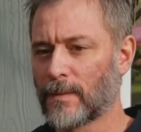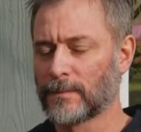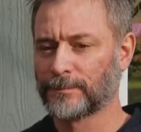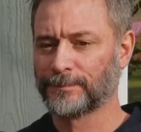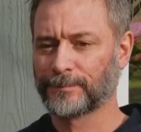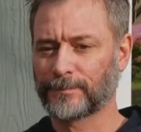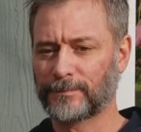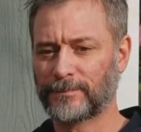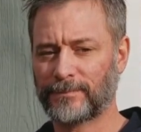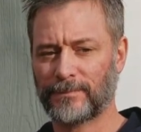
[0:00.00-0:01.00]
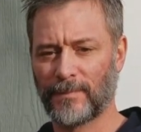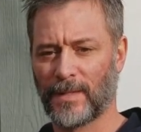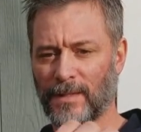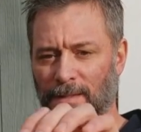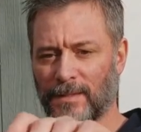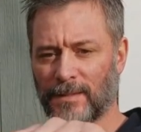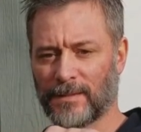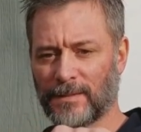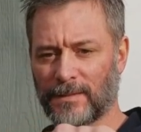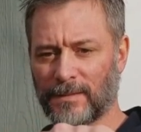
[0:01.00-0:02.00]

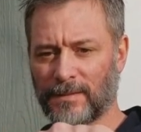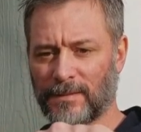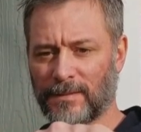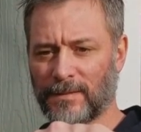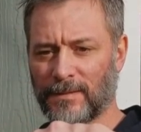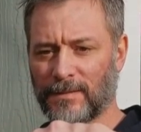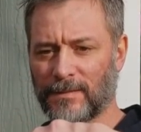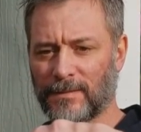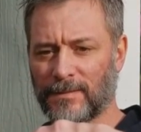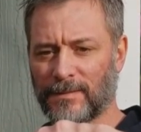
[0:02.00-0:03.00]
(silence)